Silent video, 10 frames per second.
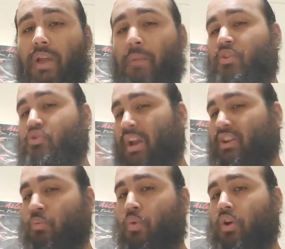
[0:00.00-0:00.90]
and we drank
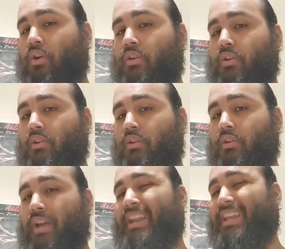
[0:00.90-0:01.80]
the water,
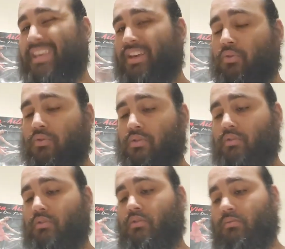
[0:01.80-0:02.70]
and it killed,
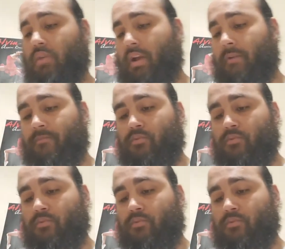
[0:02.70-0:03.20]
right?